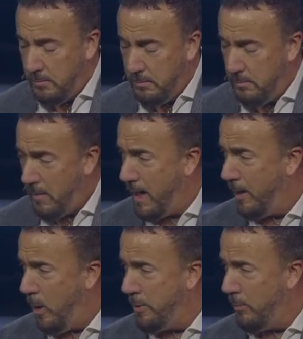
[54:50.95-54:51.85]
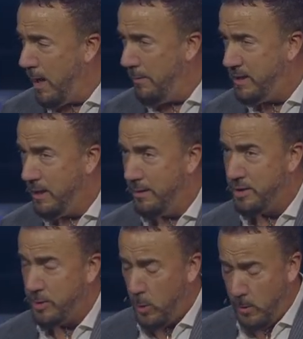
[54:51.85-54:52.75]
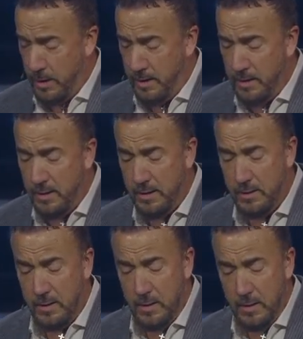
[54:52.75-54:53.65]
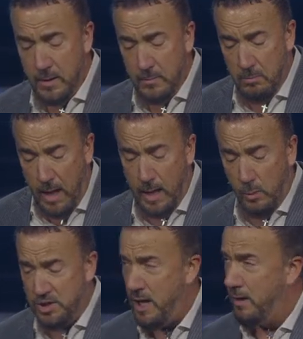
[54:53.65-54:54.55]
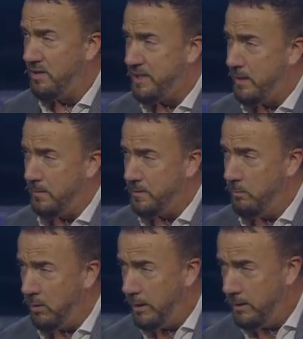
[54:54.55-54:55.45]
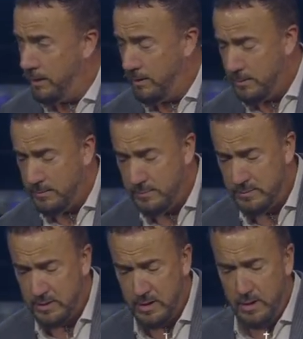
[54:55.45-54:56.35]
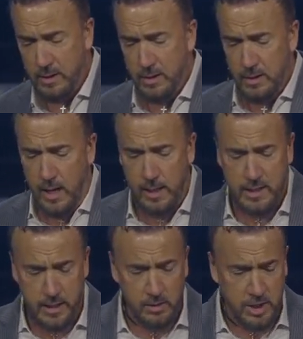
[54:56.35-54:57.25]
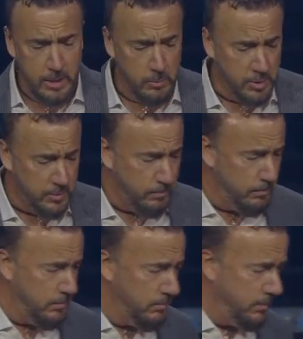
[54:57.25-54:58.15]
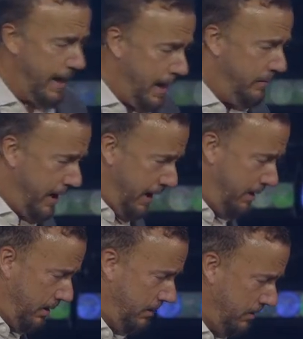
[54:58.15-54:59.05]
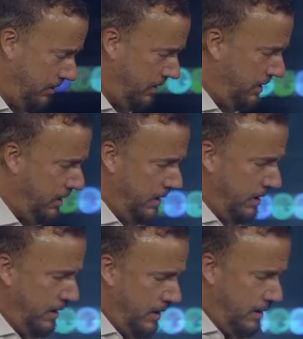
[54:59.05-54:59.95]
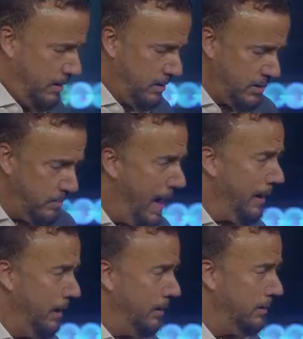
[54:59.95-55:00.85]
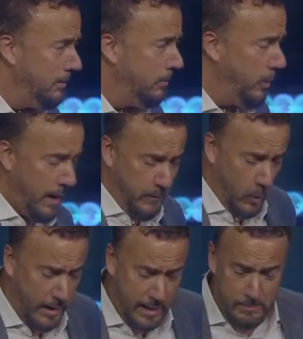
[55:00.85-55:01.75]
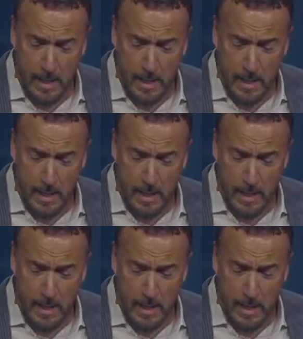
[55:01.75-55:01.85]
Milo, I hope you don't mind me telling this story. Milo was not herself completely. I could tell she was heavy. Because Milo, we have four kids.